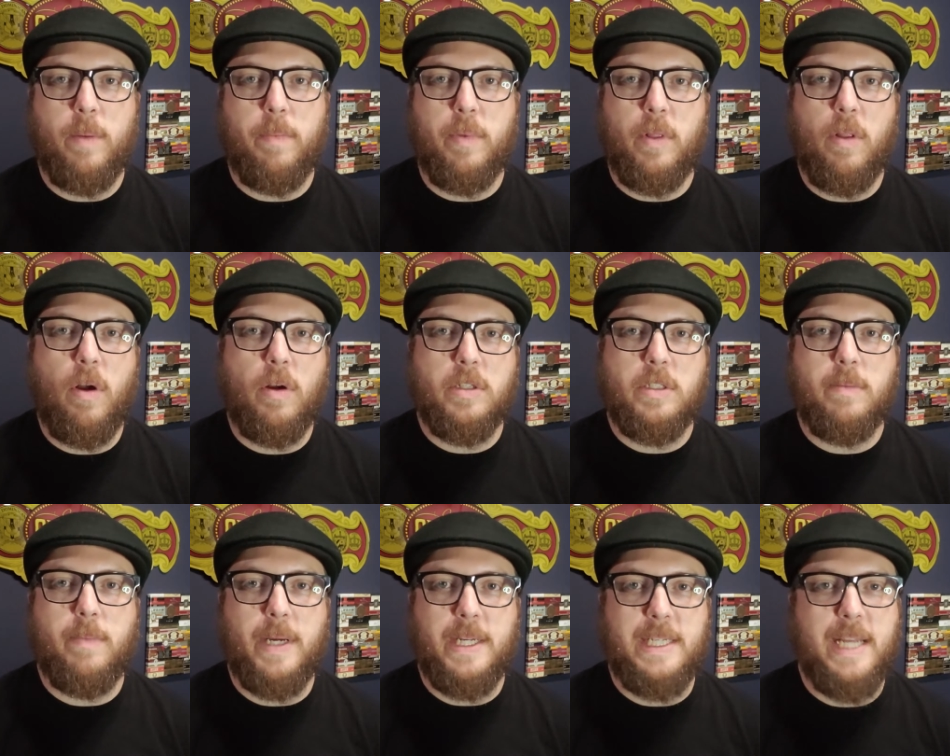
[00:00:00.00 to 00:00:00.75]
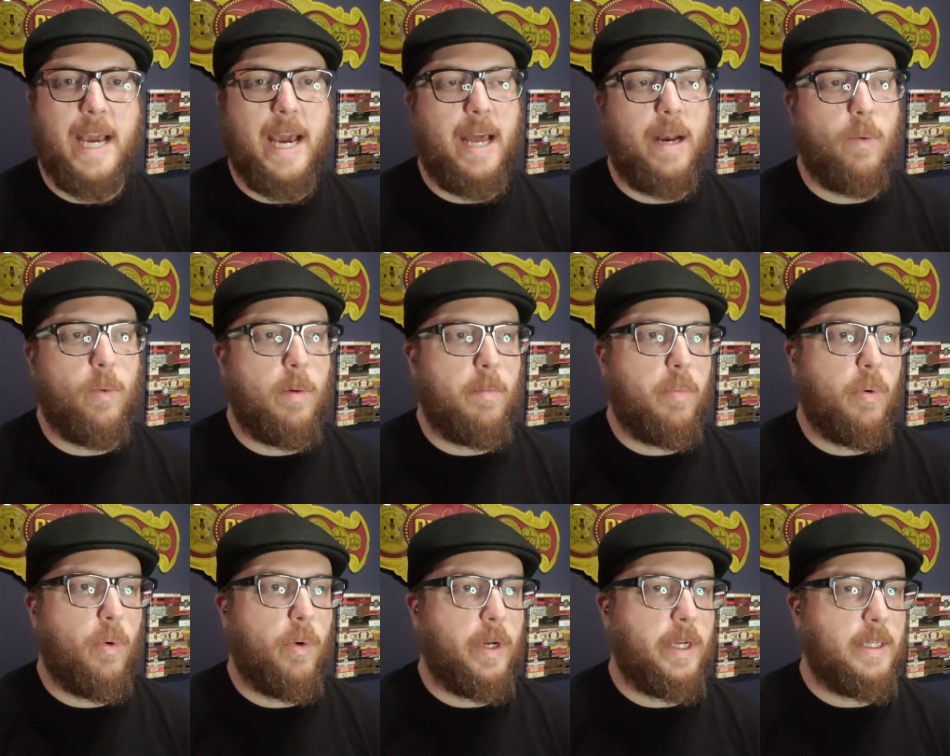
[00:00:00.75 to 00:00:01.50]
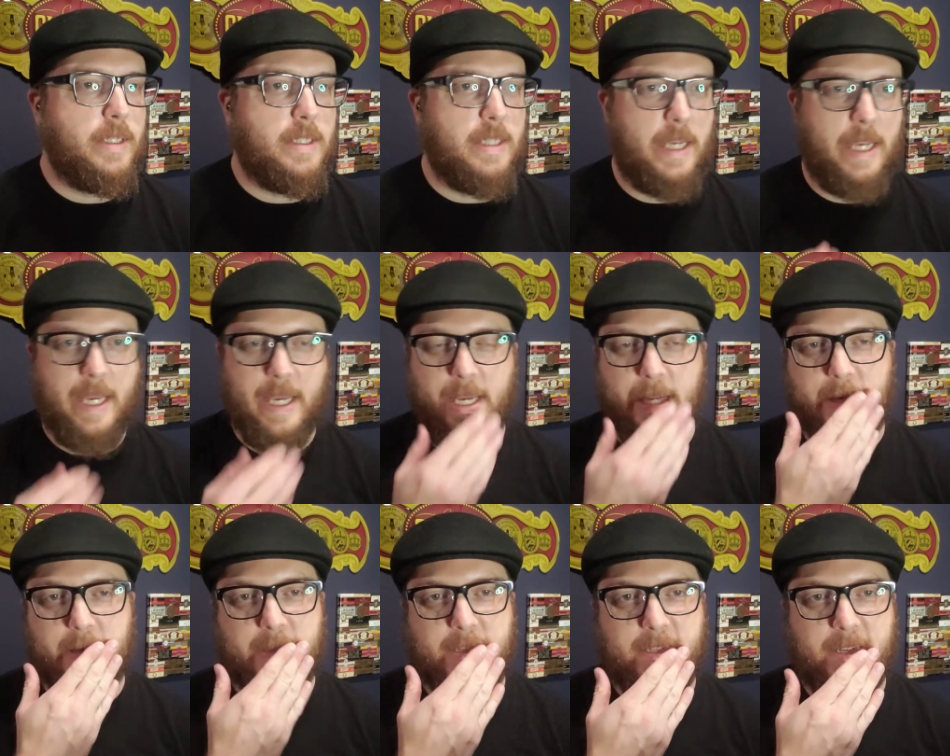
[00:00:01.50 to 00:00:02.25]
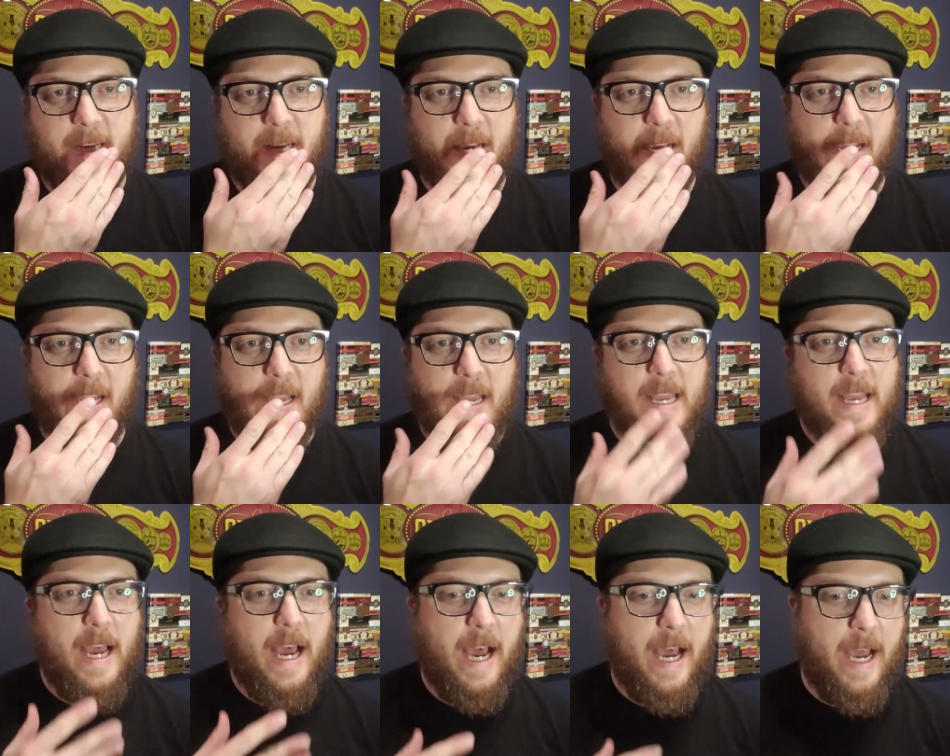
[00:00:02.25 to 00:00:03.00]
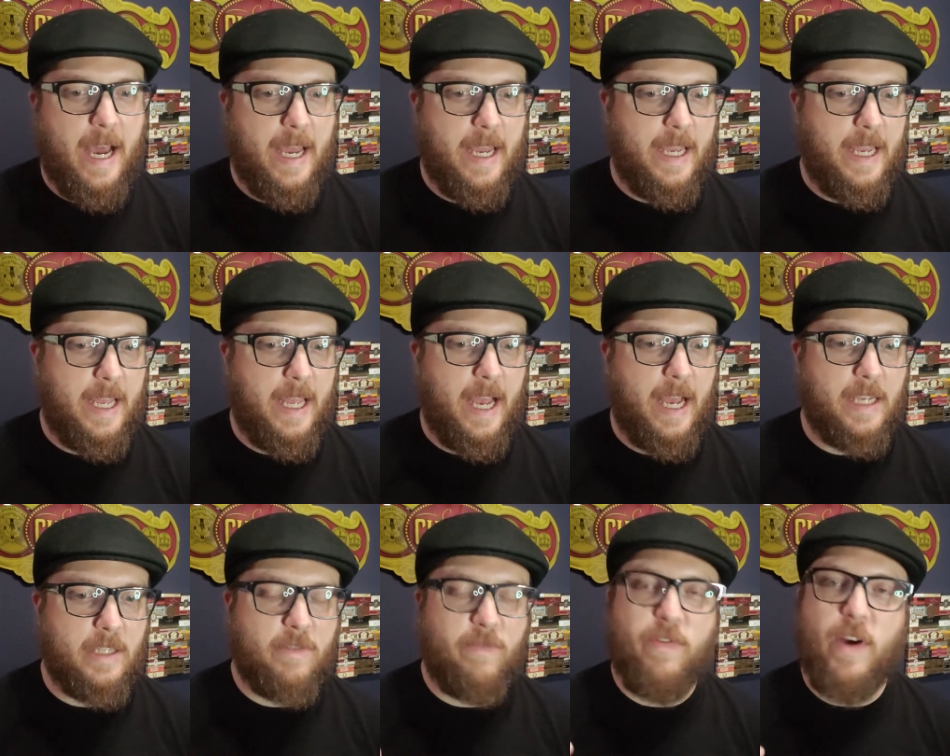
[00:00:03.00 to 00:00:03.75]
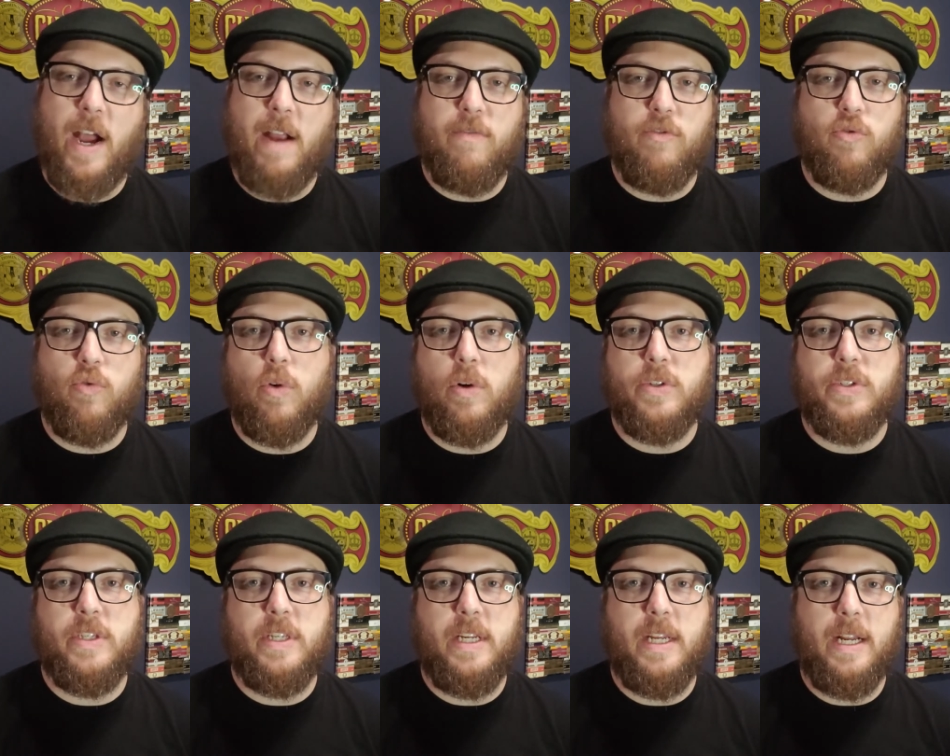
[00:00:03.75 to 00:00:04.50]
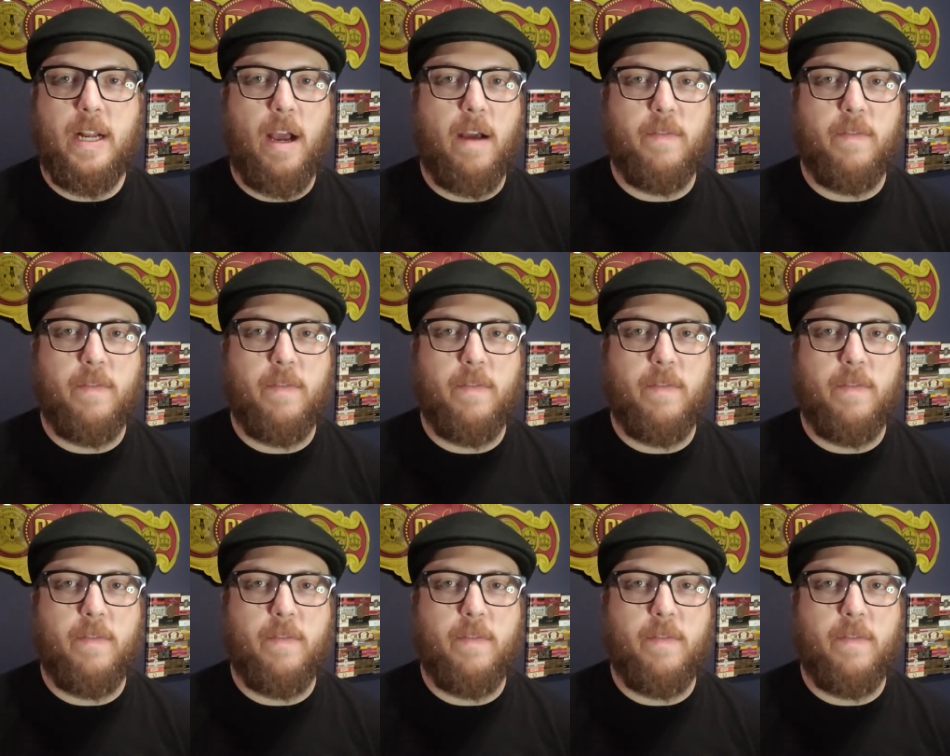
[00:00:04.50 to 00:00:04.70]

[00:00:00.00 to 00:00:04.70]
It belonged to my dad at one point, and it has 5 drawers in it.